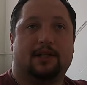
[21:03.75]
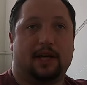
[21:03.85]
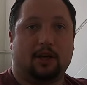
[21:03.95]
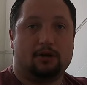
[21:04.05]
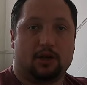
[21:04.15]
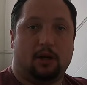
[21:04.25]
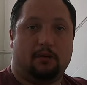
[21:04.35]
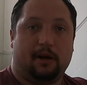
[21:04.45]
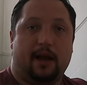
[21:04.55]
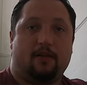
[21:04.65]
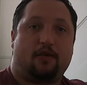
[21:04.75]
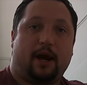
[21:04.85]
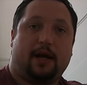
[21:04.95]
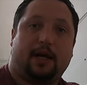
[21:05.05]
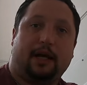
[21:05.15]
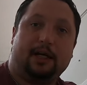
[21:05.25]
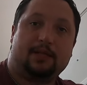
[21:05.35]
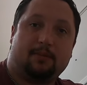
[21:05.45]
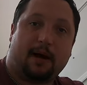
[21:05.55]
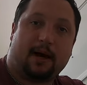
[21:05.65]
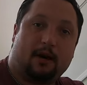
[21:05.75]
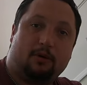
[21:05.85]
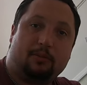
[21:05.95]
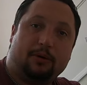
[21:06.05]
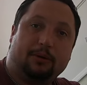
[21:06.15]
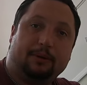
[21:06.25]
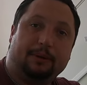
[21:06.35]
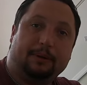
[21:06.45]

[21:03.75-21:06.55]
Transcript: they use a lot of electric to power them all.